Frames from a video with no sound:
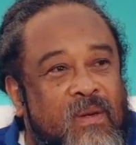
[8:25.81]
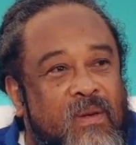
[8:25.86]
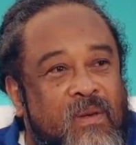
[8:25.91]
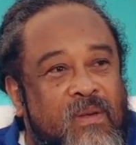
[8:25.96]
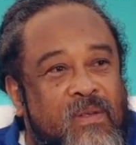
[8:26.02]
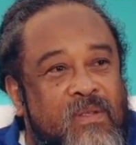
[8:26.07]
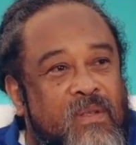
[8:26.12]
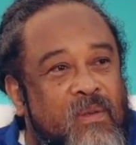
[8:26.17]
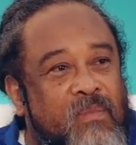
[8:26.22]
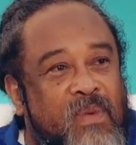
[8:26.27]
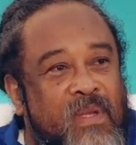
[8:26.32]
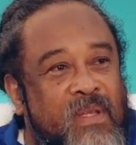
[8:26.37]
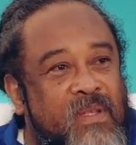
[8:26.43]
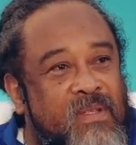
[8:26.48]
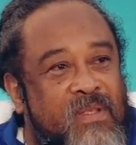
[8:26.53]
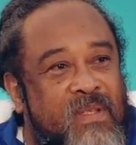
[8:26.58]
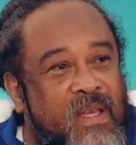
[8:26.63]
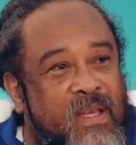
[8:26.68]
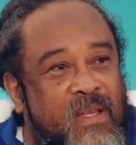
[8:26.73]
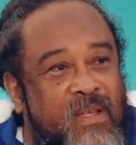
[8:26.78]
or some
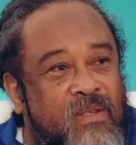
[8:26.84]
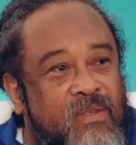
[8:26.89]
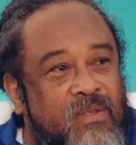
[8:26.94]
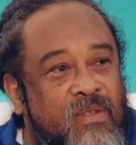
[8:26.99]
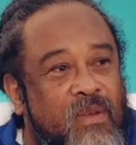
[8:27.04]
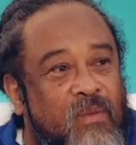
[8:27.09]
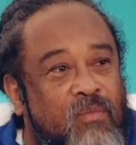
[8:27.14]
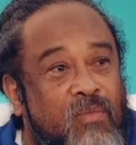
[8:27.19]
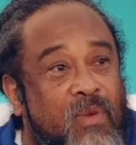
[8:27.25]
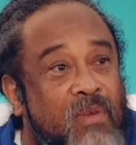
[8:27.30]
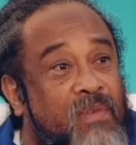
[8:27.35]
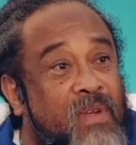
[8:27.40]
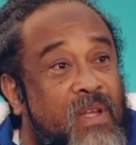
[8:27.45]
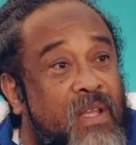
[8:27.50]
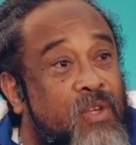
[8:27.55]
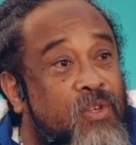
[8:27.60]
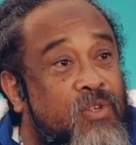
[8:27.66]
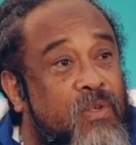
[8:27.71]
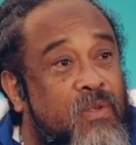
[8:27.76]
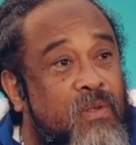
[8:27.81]
insight, some
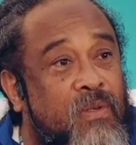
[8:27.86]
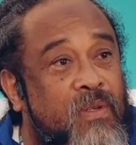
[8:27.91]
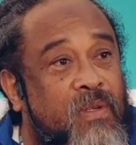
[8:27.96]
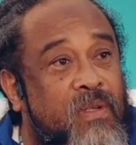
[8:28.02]
revelation.